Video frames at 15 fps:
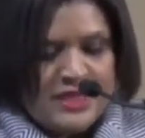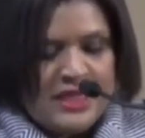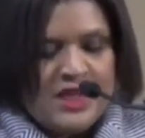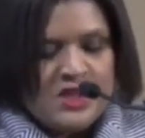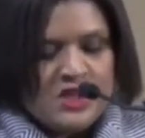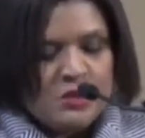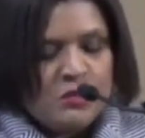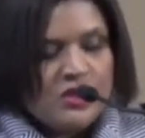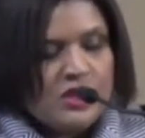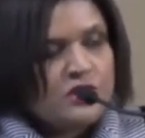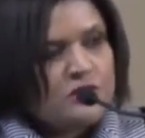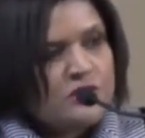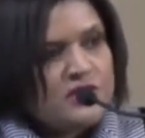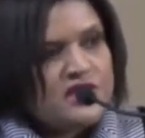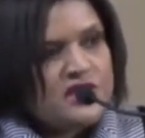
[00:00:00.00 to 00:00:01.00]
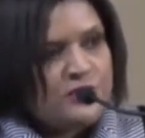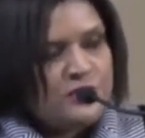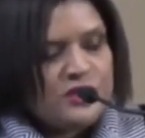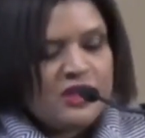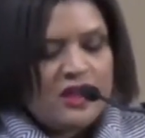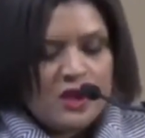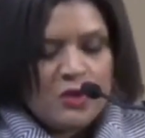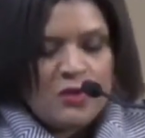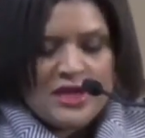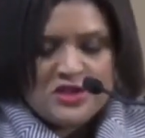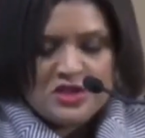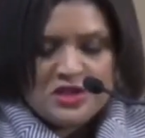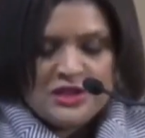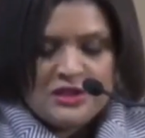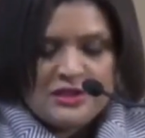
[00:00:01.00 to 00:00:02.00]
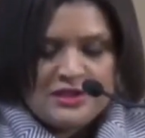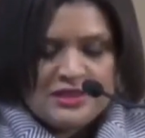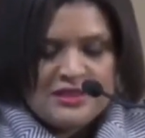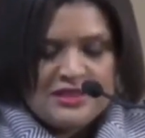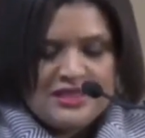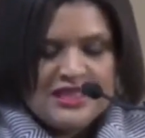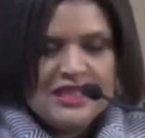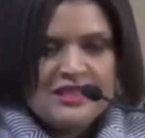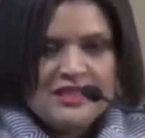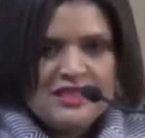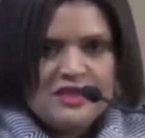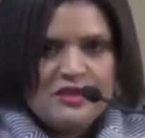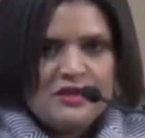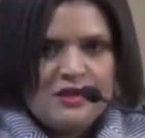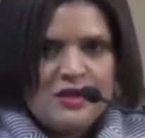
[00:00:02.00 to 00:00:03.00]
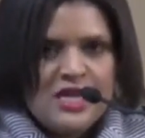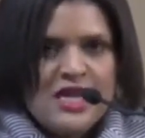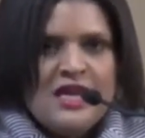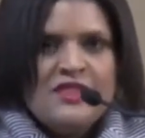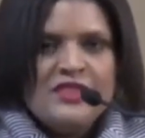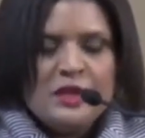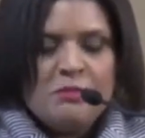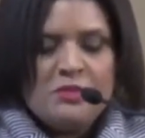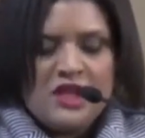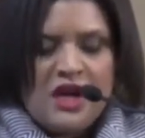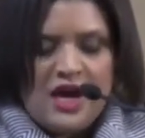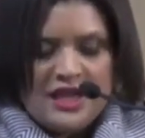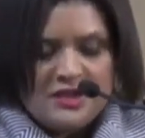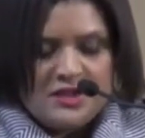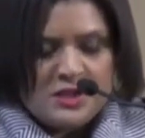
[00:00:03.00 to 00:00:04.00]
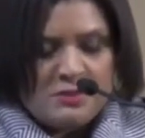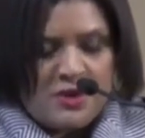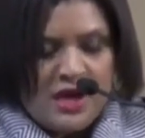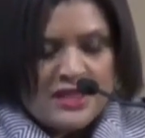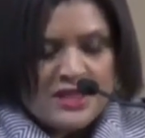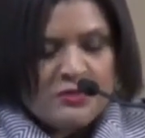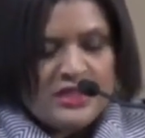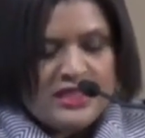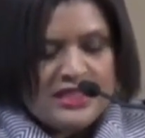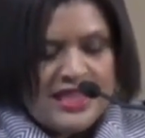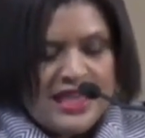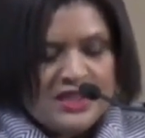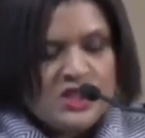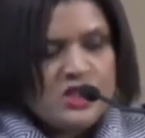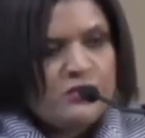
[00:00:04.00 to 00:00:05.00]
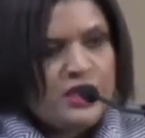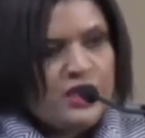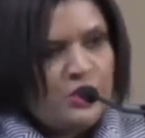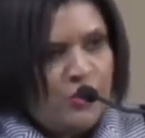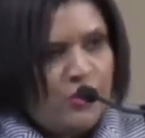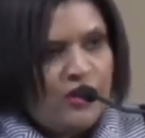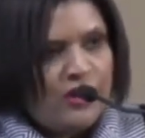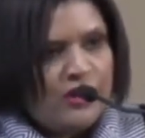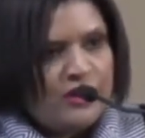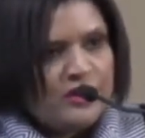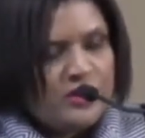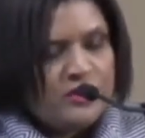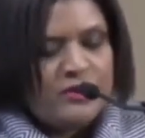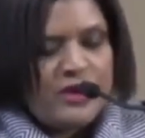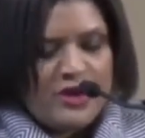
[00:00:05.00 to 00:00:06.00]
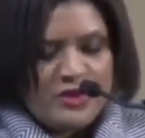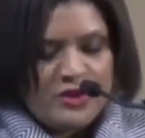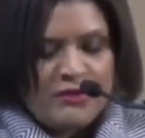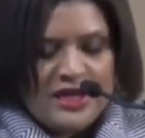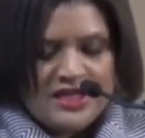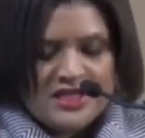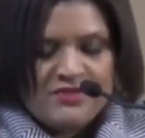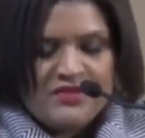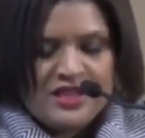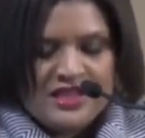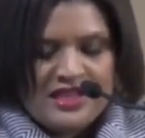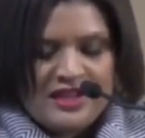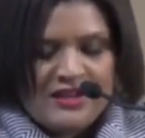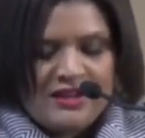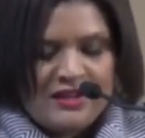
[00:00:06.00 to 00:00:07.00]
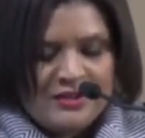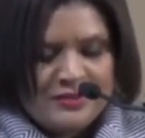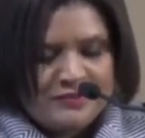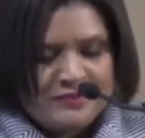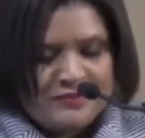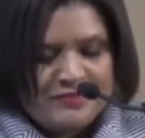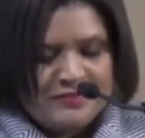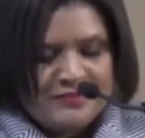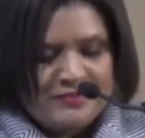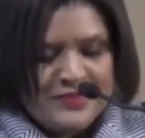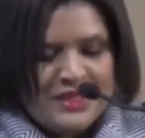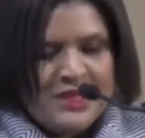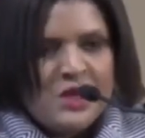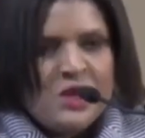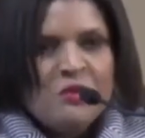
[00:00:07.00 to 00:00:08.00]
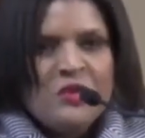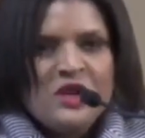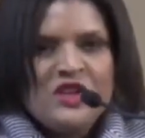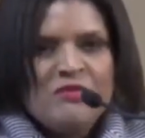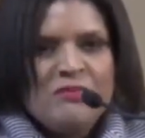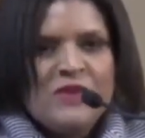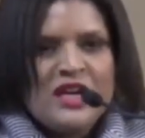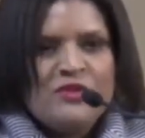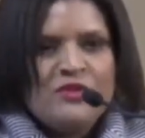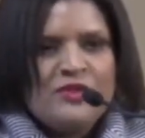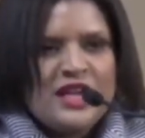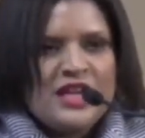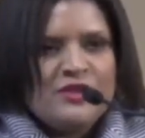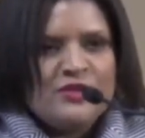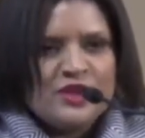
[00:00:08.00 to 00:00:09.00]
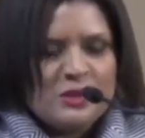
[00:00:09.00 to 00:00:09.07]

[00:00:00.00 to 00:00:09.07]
To work through the difficult questions, to consider the blind spots we tend to ignore throughout the rest of the year. One of my favorite